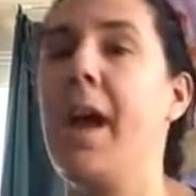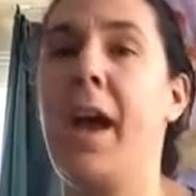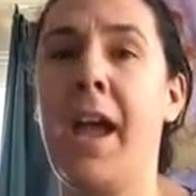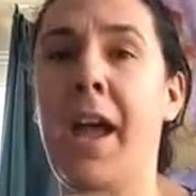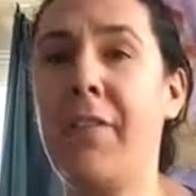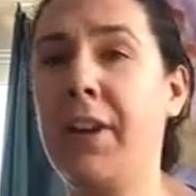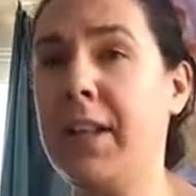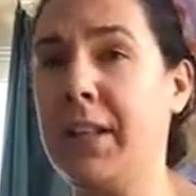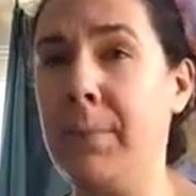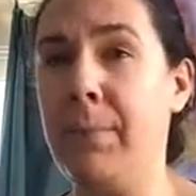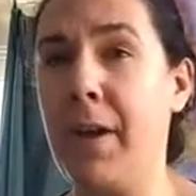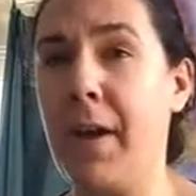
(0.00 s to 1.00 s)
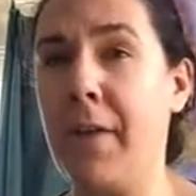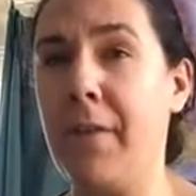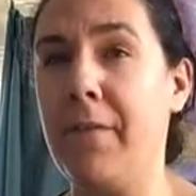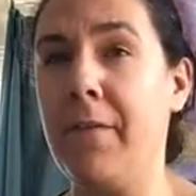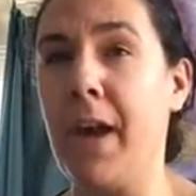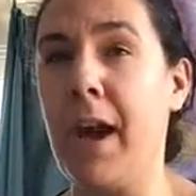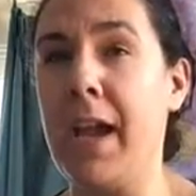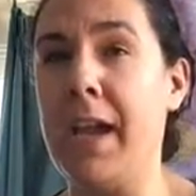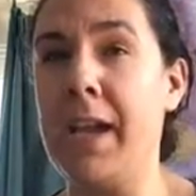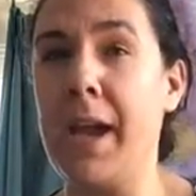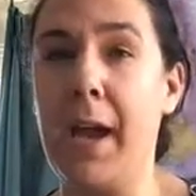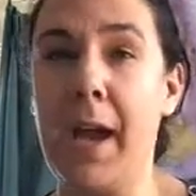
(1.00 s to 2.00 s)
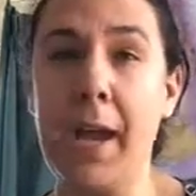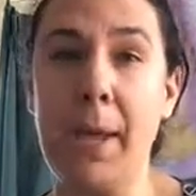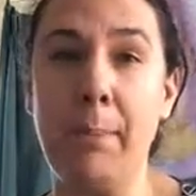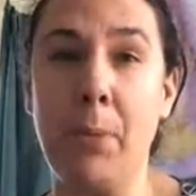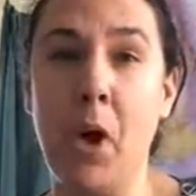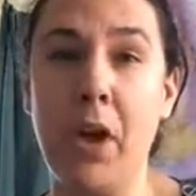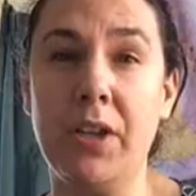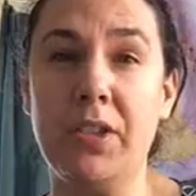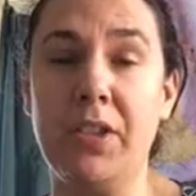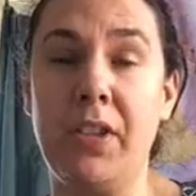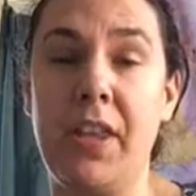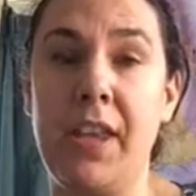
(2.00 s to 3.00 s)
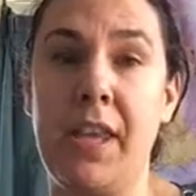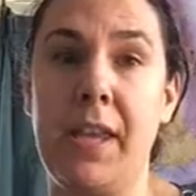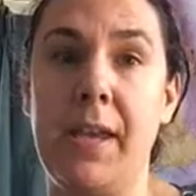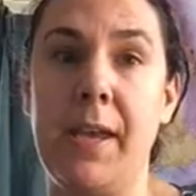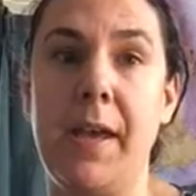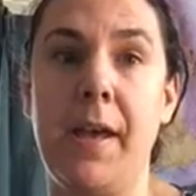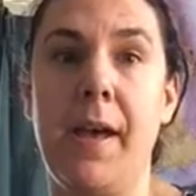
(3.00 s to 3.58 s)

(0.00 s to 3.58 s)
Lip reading: I have a clip of I unboxed the